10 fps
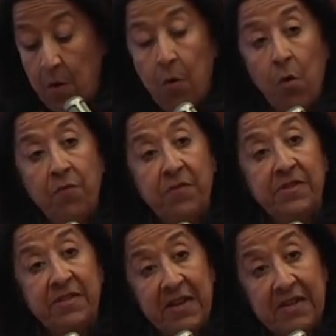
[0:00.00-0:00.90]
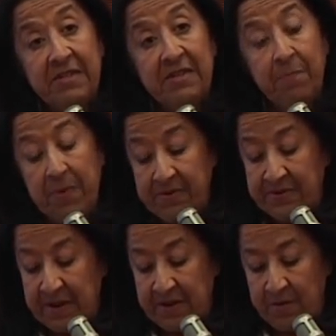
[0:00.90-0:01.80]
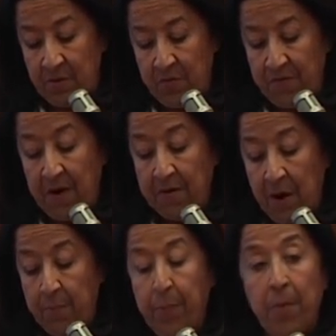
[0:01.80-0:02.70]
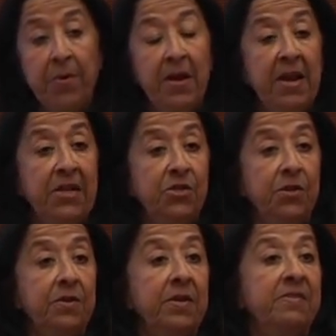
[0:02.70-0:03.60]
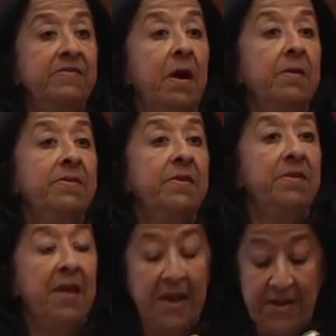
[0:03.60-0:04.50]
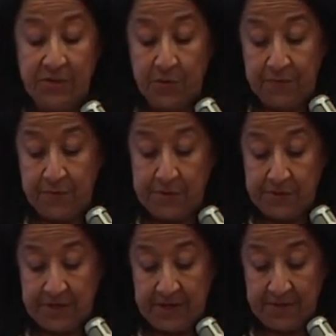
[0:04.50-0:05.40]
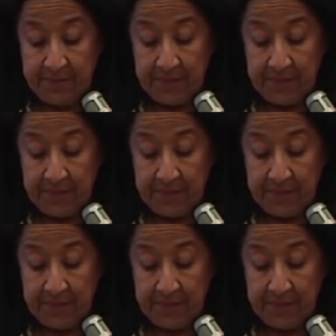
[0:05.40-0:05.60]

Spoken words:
Over 60% of our population is under the age of 30.